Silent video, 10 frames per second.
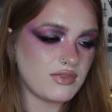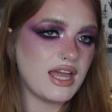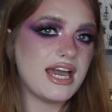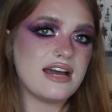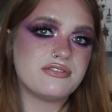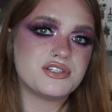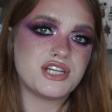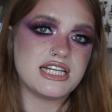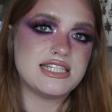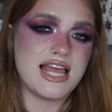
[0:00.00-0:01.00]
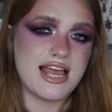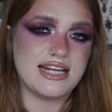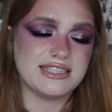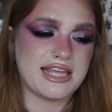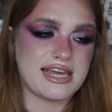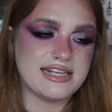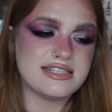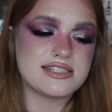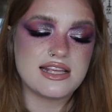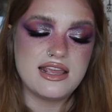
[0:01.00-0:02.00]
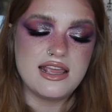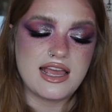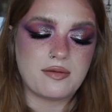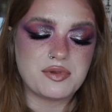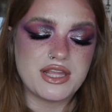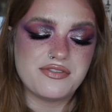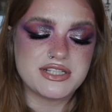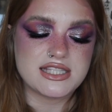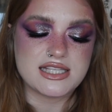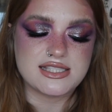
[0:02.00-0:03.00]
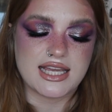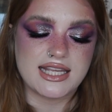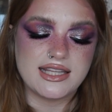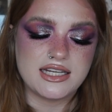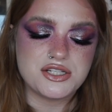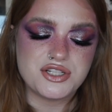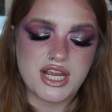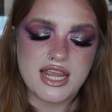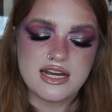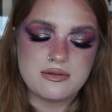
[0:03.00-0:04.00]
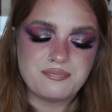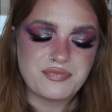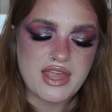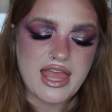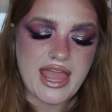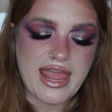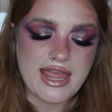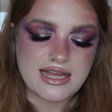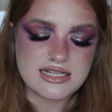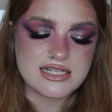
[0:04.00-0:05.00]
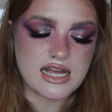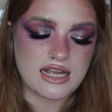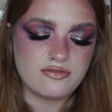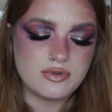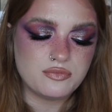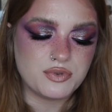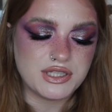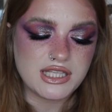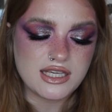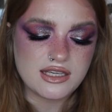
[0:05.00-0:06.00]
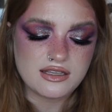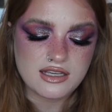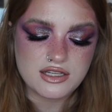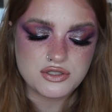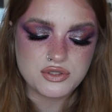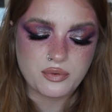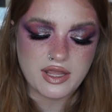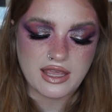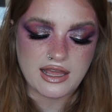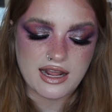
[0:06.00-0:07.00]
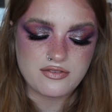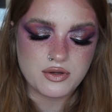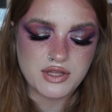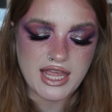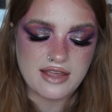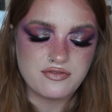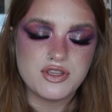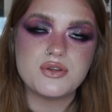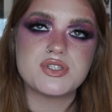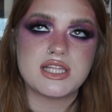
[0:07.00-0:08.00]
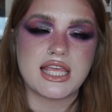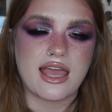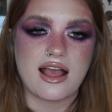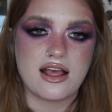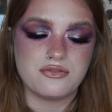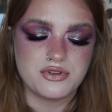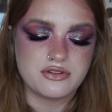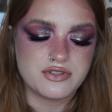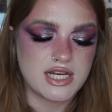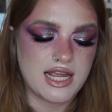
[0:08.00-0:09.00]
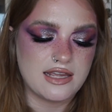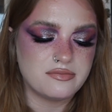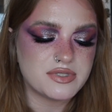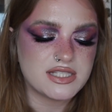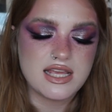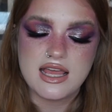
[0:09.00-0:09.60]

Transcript: I have the shade Tan Lines. I believe it's the second lightest shade and I've been really enjoying it. I've I have used it like a handful of times.